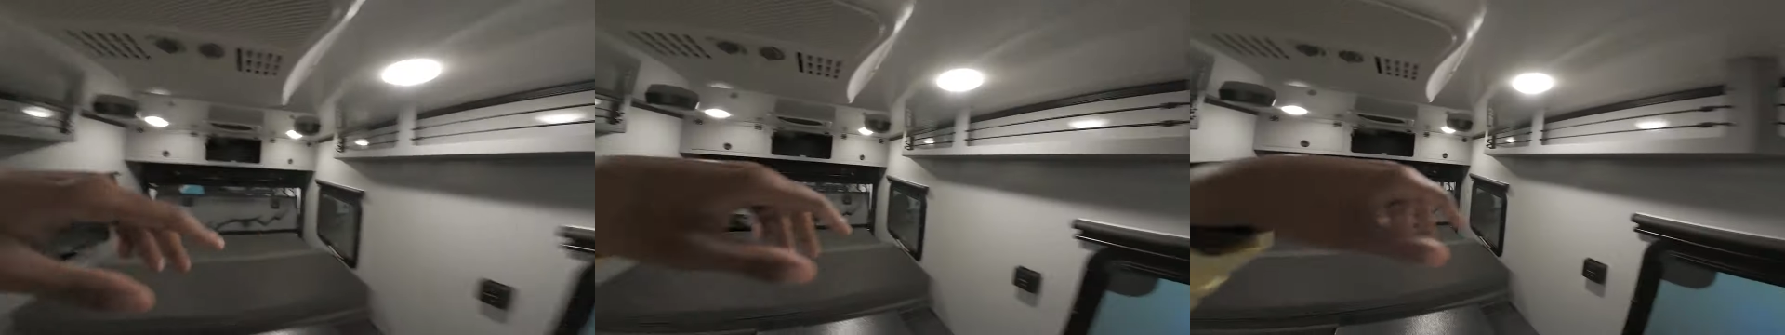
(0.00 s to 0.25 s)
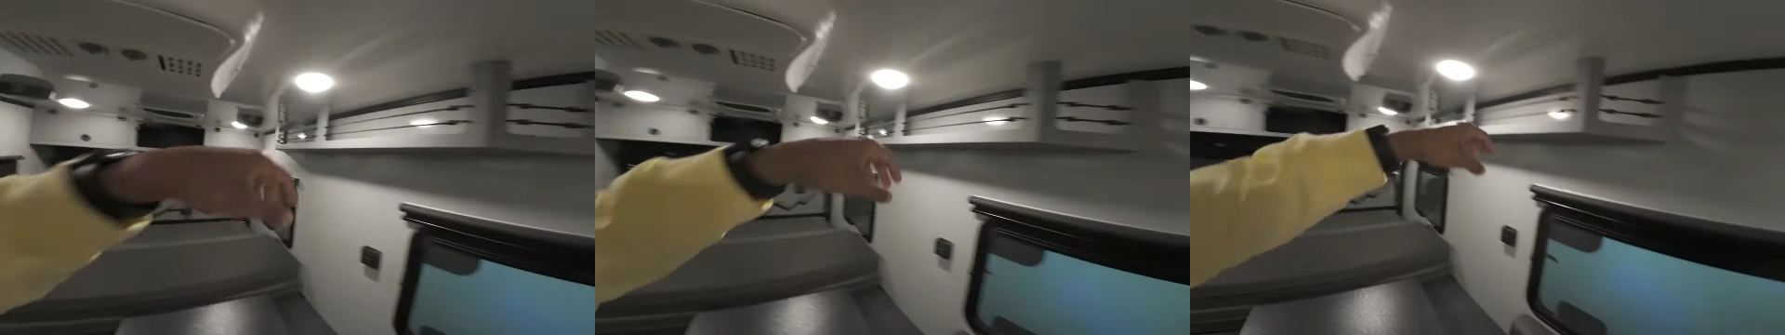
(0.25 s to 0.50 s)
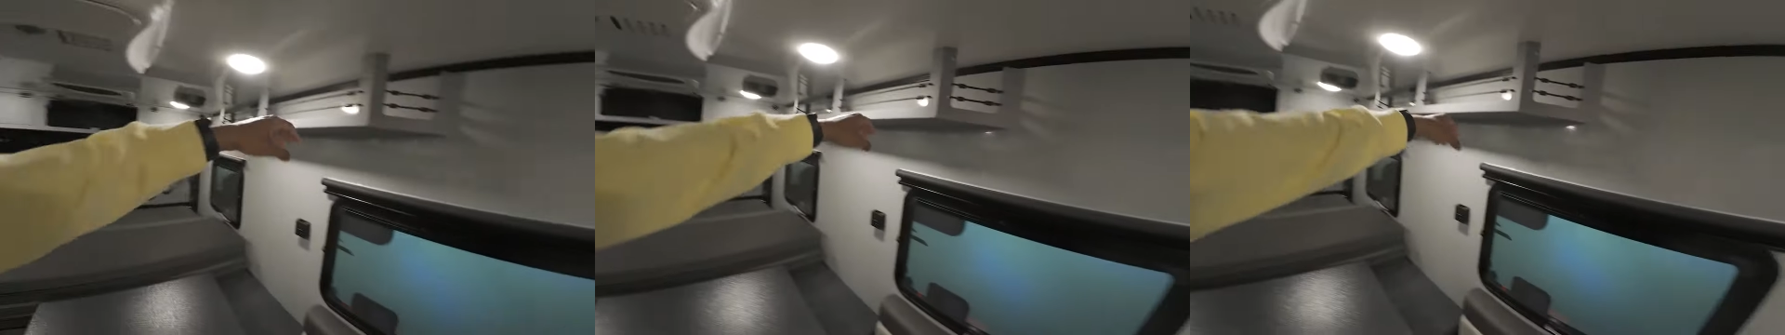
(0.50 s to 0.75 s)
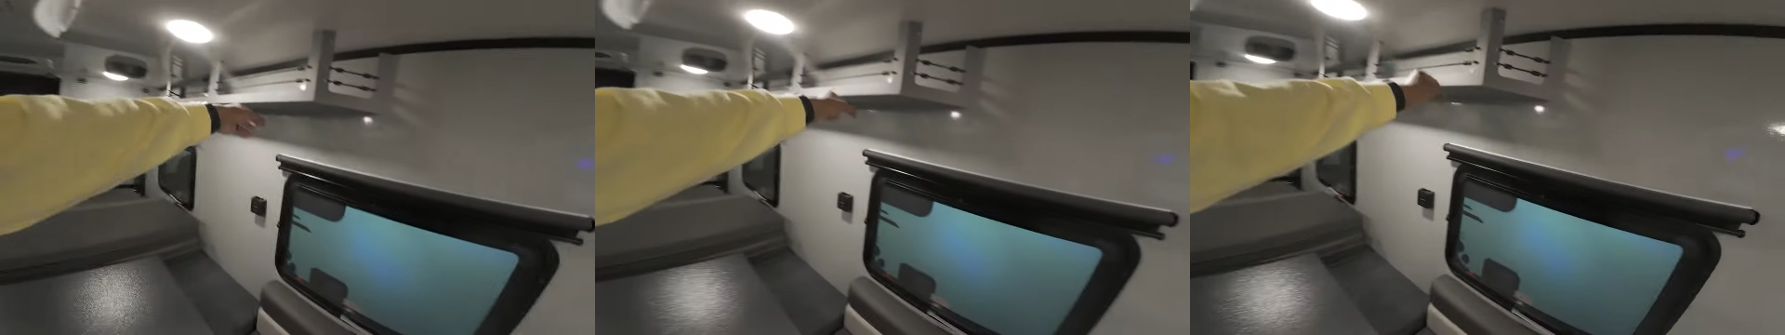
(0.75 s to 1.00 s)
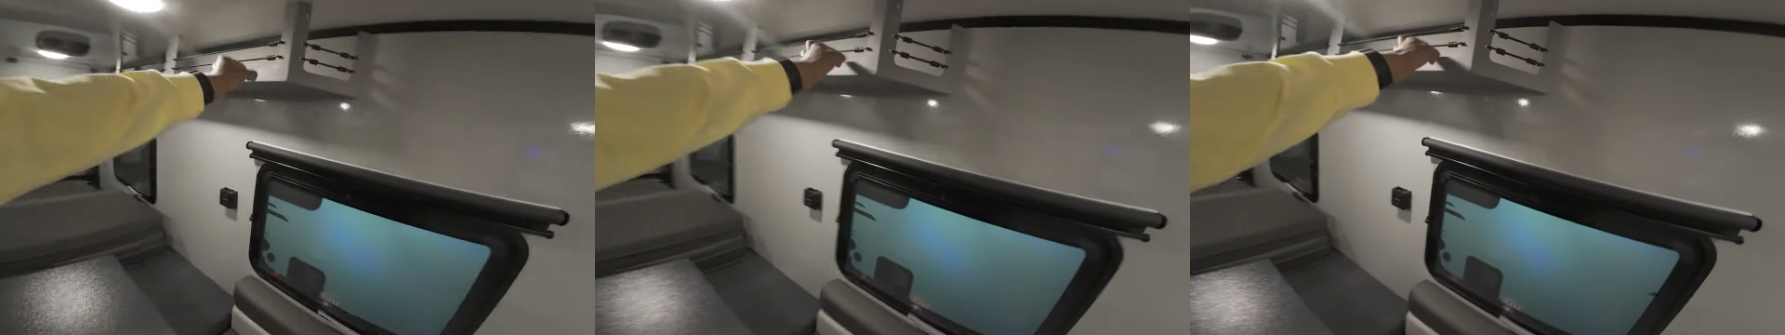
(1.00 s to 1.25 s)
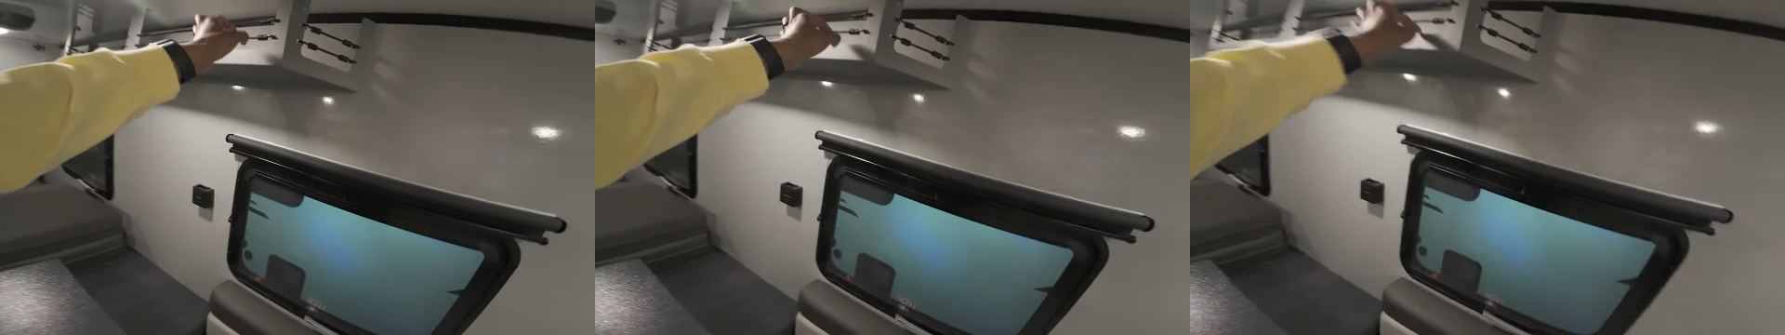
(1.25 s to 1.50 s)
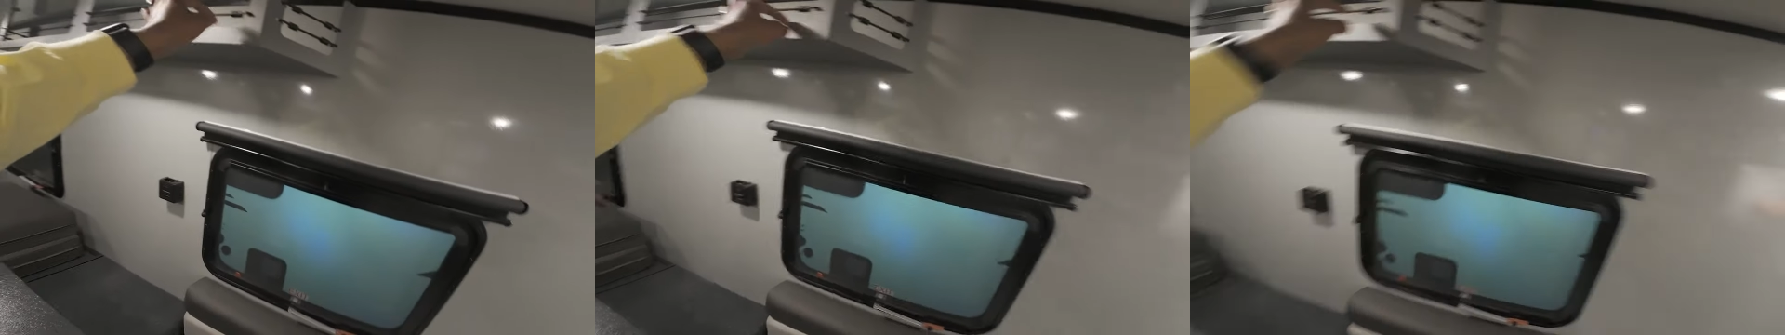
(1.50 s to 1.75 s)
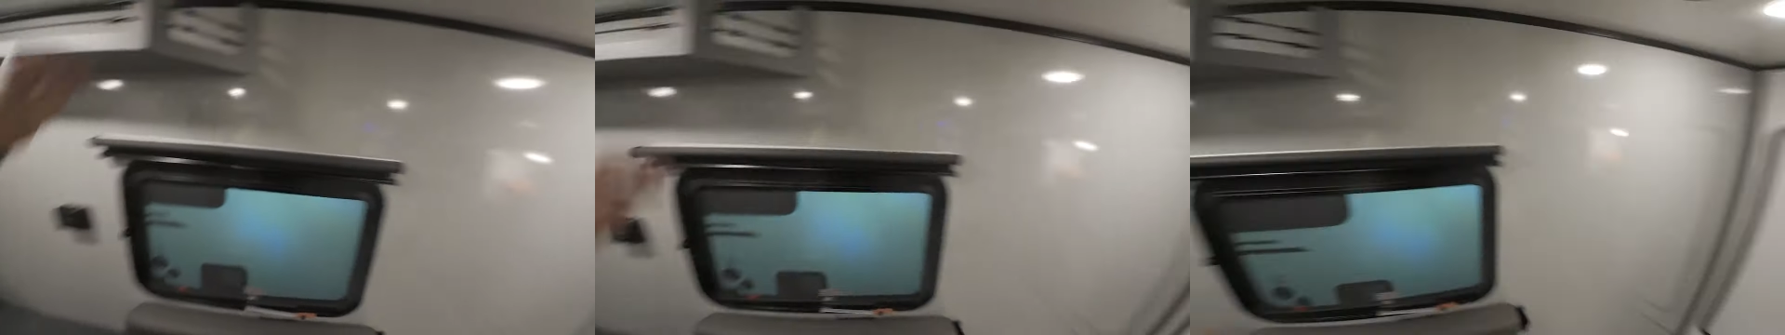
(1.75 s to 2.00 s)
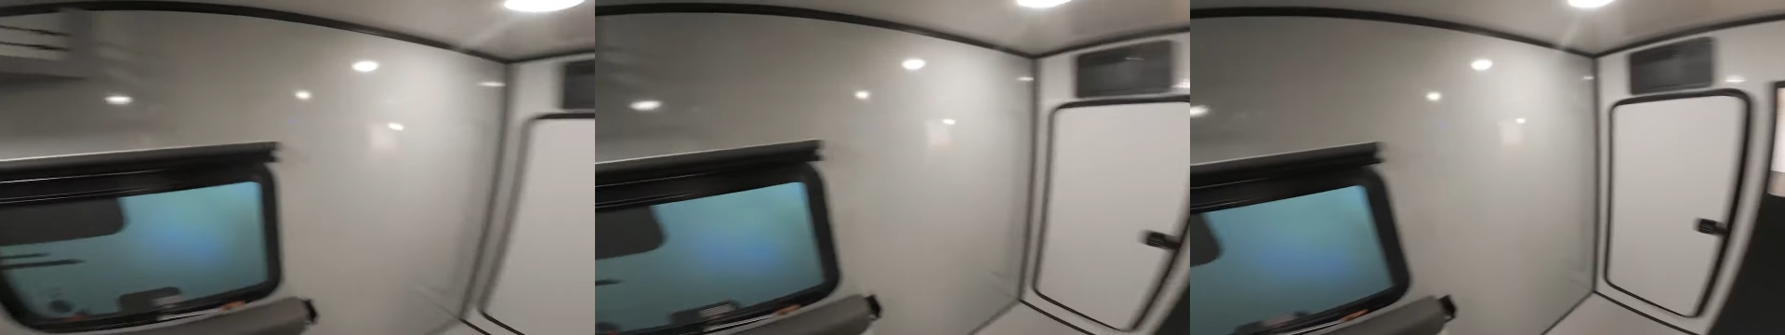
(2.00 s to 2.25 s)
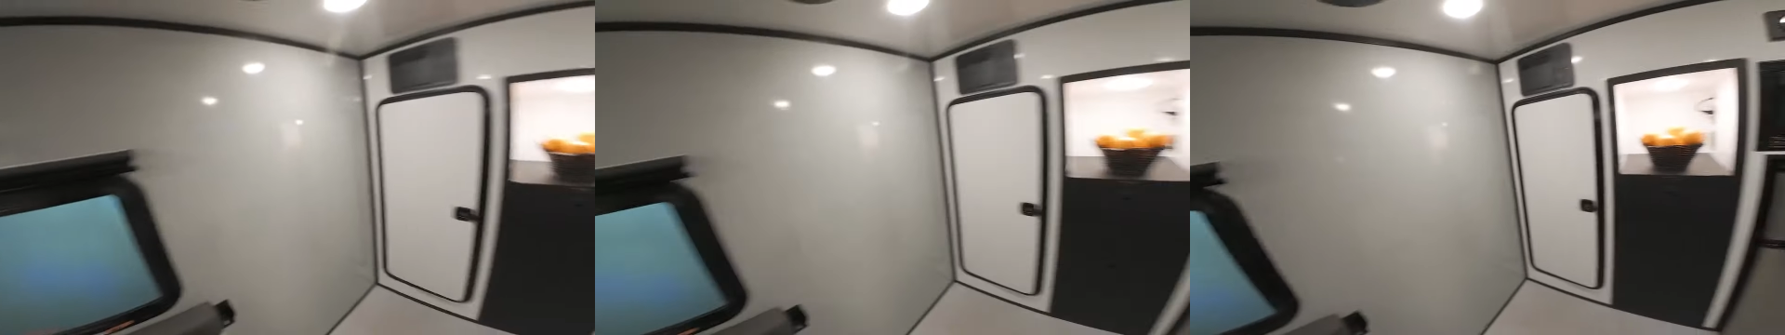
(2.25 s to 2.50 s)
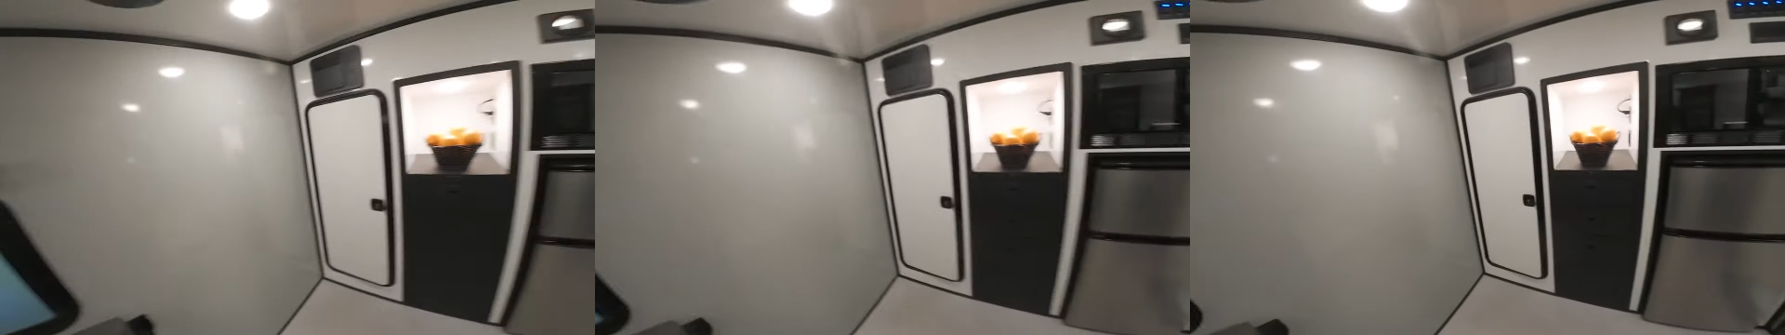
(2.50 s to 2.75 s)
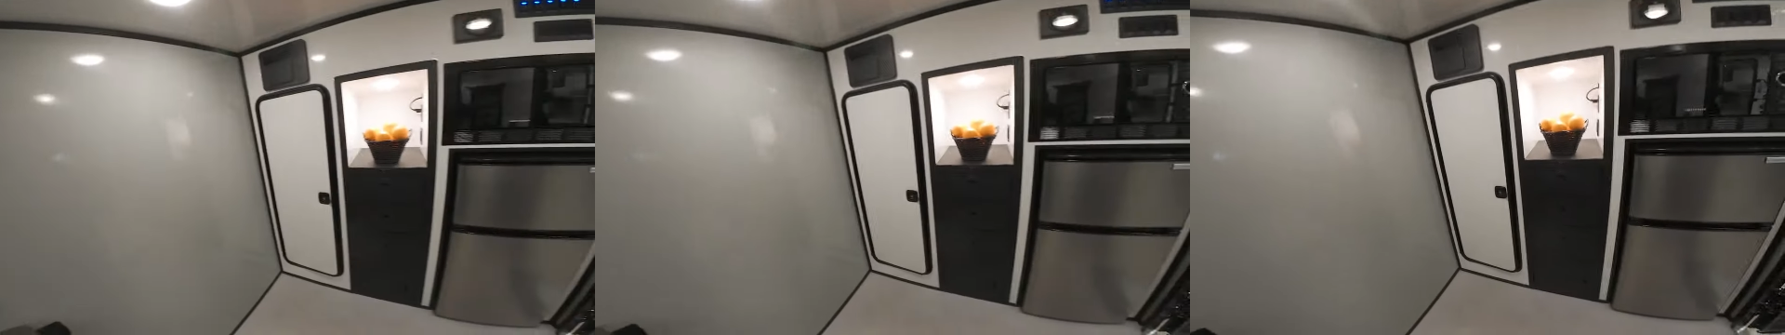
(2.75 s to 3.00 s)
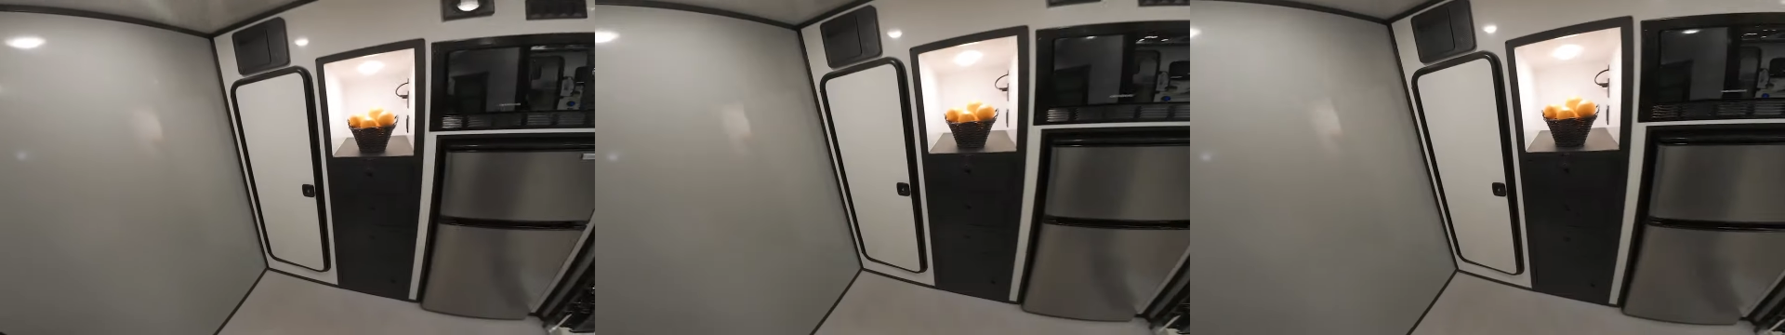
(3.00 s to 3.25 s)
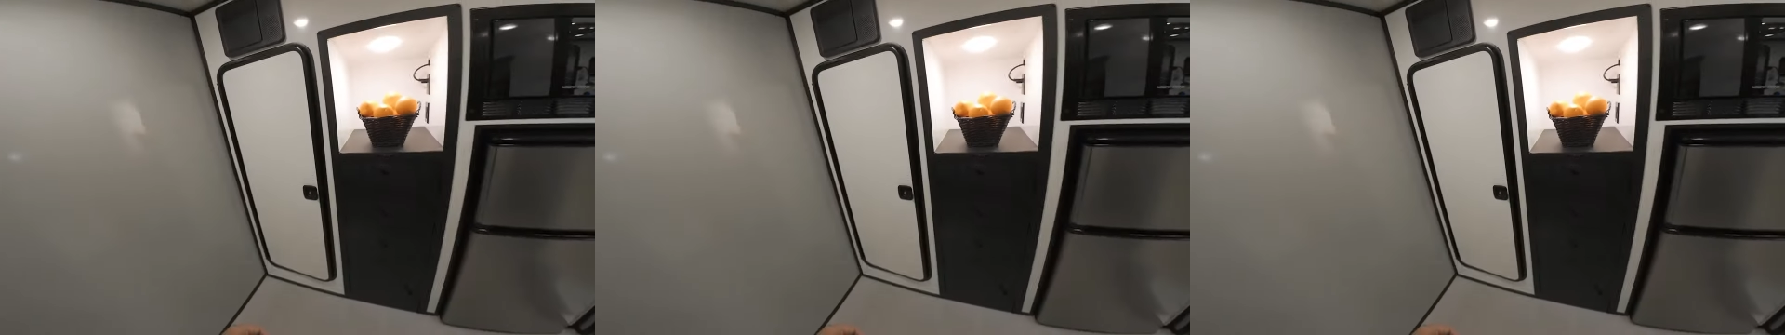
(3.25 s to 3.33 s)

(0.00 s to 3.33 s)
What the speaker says: No face is visible, so there are no lips to read.